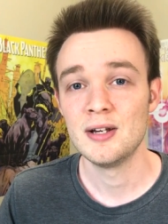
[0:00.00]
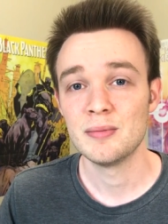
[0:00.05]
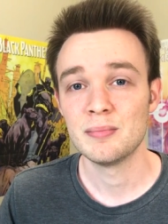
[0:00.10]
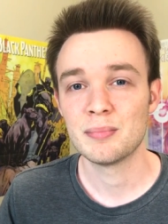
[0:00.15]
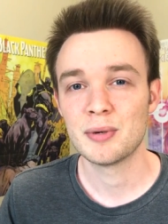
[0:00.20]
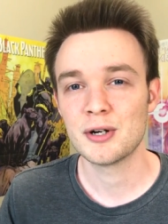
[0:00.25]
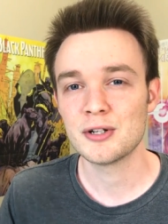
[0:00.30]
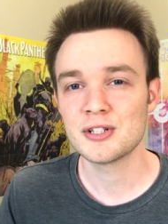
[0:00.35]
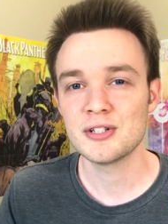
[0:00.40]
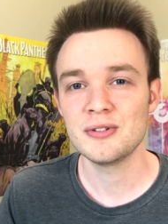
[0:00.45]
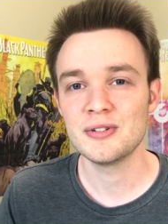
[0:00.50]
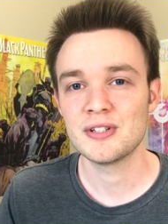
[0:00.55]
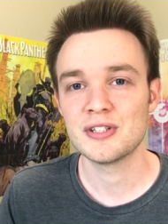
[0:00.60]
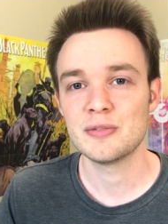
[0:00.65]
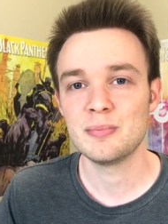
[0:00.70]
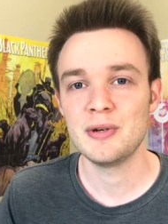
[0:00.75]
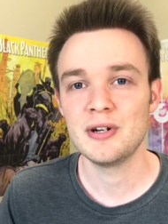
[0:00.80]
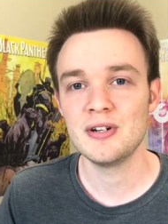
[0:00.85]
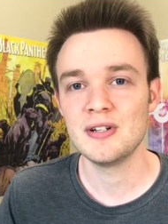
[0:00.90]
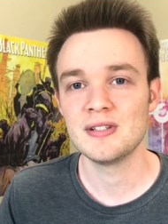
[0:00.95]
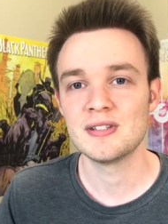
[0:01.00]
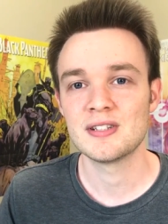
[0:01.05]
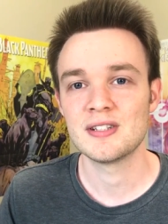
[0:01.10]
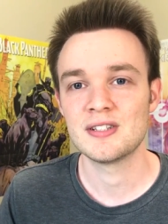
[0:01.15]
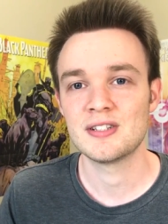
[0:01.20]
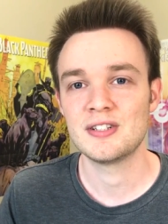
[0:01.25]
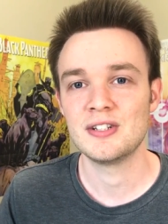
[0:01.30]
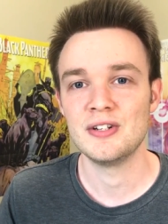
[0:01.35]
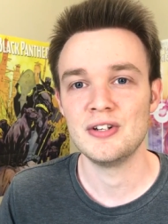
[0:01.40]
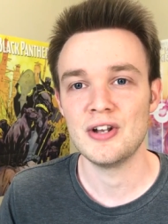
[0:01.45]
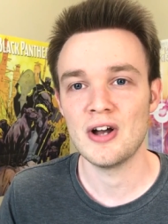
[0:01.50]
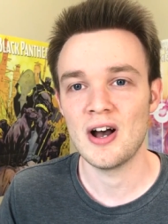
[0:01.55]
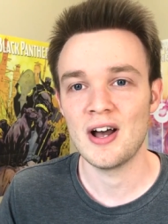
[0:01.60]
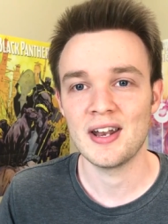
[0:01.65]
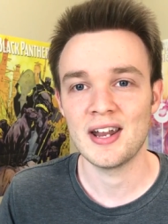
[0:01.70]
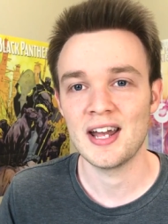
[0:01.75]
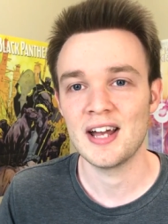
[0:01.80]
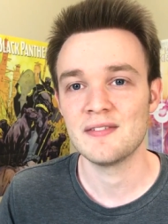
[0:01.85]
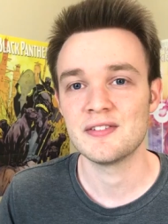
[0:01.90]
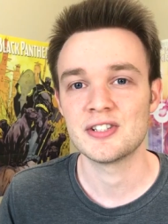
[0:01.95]
personal experiences do not
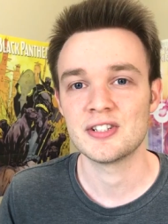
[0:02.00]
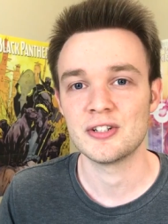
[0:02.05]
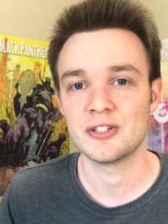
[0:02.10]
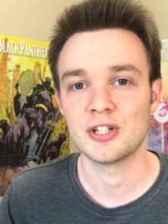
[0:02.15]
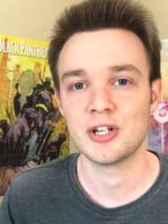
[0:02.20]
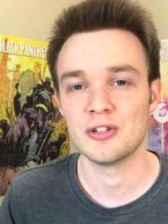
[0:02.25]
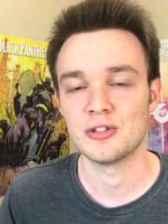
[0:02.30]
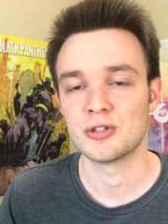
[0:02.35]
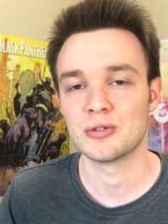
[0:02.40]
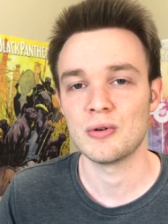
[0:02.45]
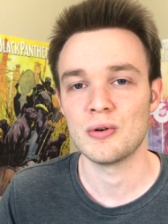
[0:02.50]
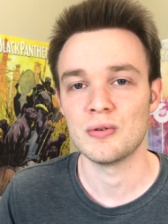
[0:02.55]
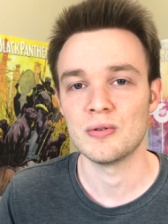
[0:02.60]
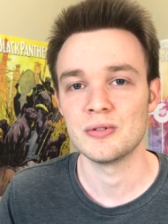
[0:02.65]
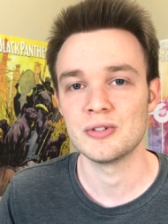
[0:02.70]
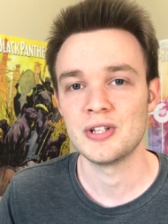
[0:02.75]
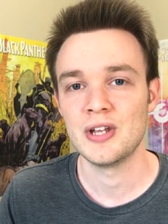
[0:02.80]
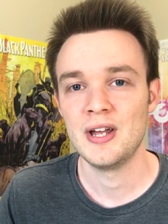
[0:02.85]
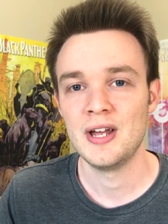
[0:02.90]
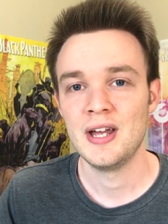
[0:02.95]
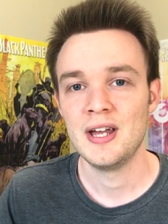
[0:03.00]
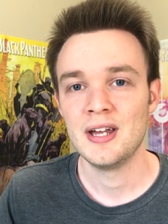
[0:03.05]
have such controls